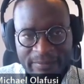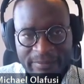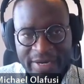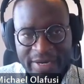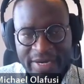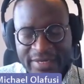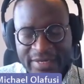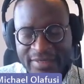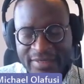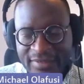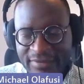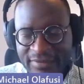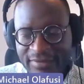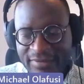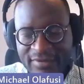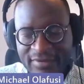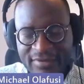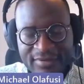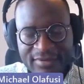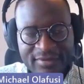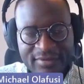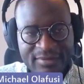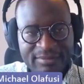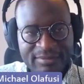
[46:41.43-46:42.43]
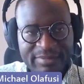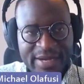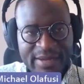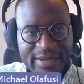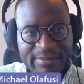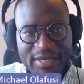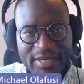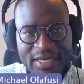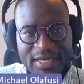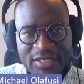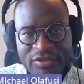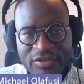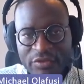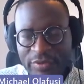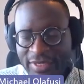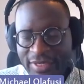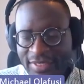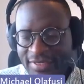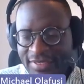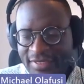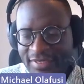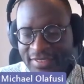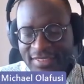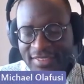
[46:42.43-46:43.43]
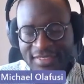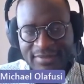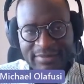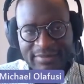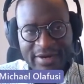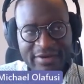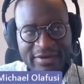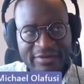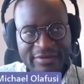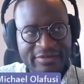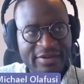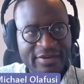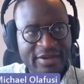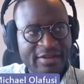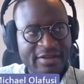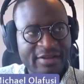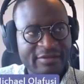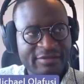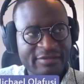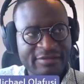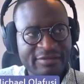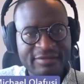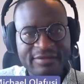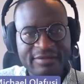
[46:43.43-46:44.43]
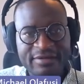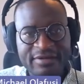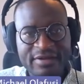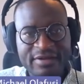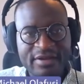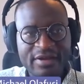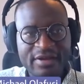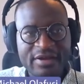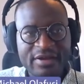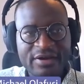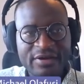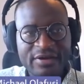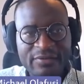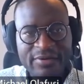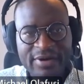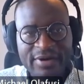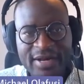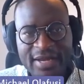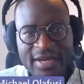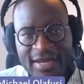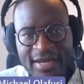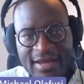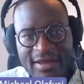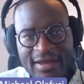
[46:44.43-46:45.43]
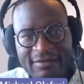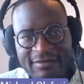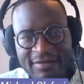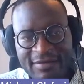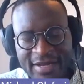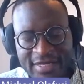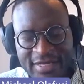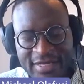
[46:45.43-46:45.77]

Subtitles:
by me doing this myself, what I have